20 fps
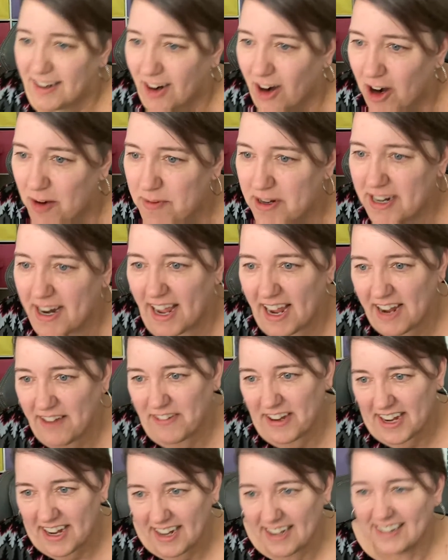Army,
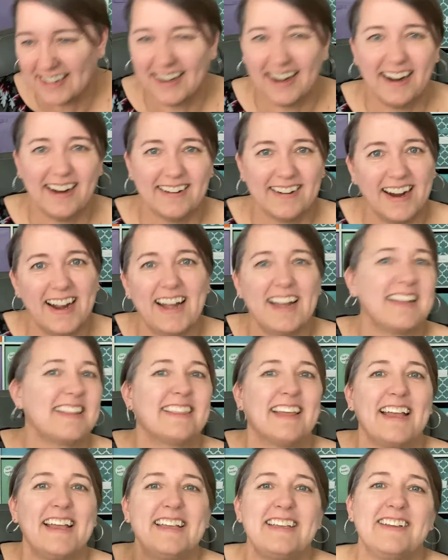Navy. All right.
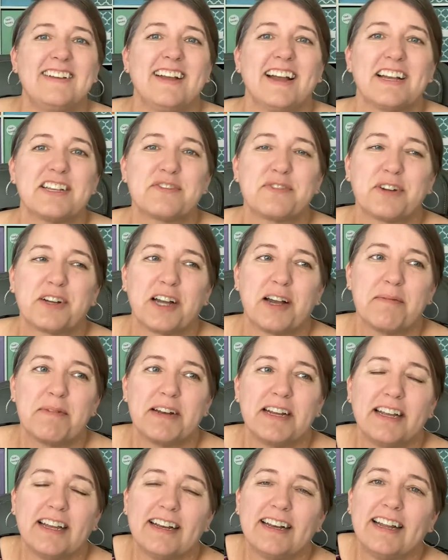Thank you guys for coming
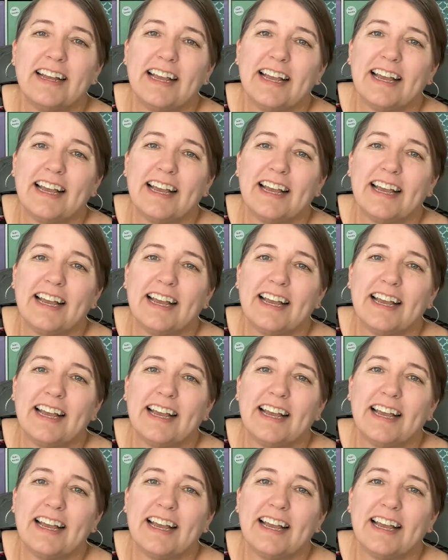in.